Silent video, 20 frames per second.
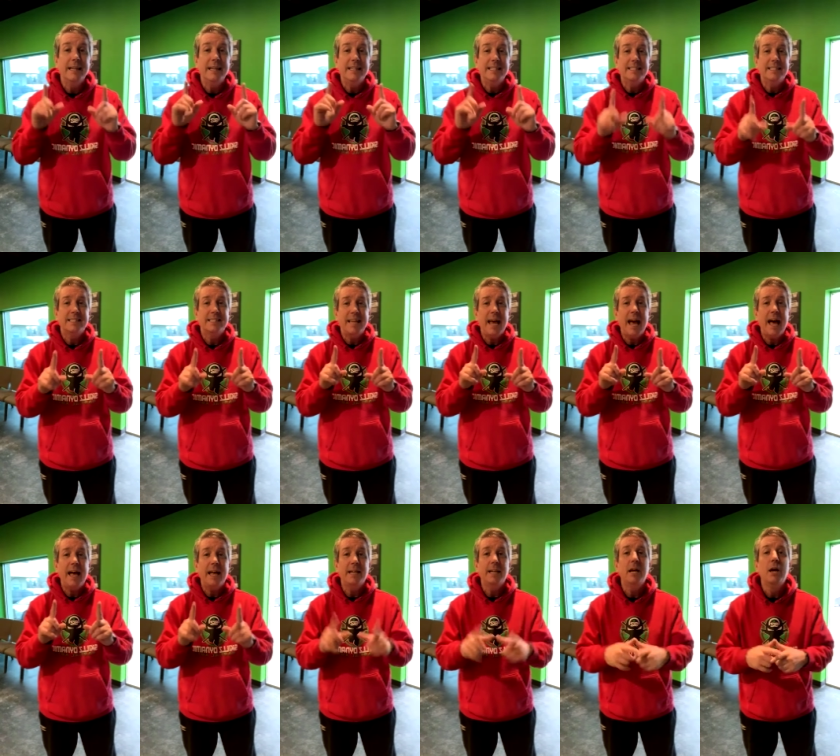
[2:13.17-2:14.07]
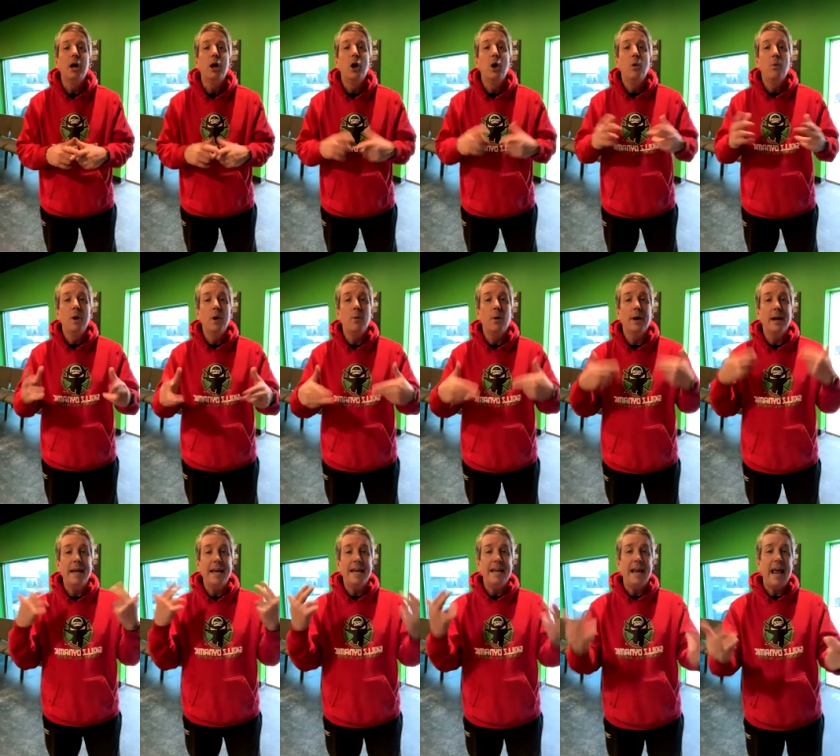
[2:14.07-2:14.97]
Instead, we
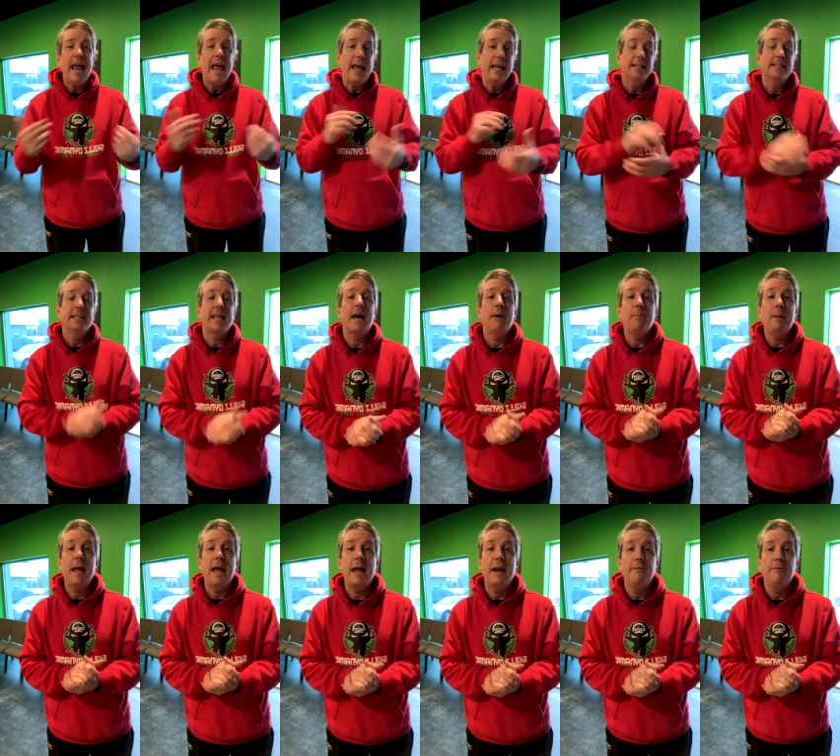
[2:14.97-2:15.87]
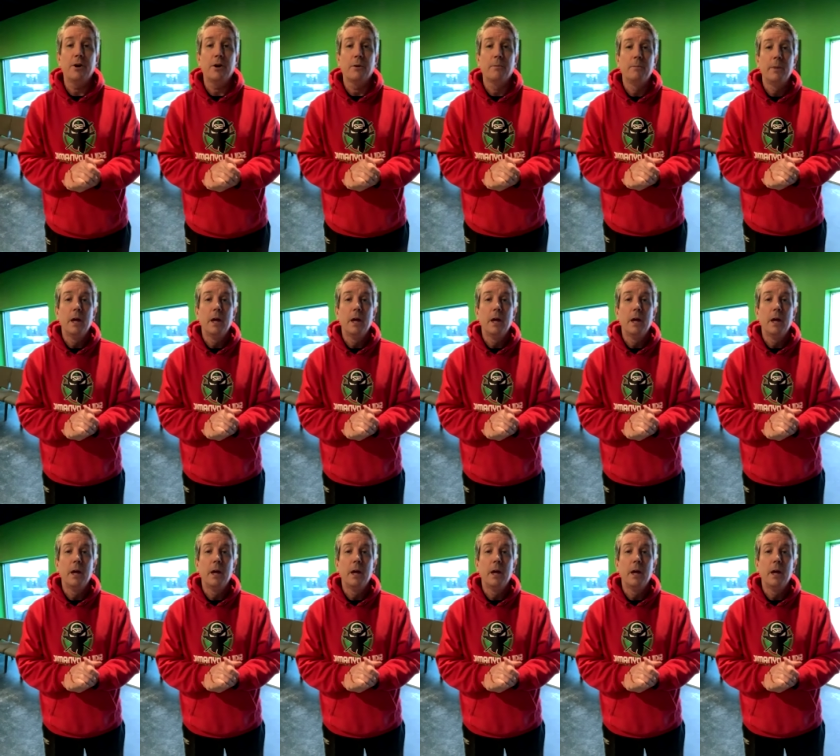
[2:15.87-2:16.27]
want to enhance that behavior,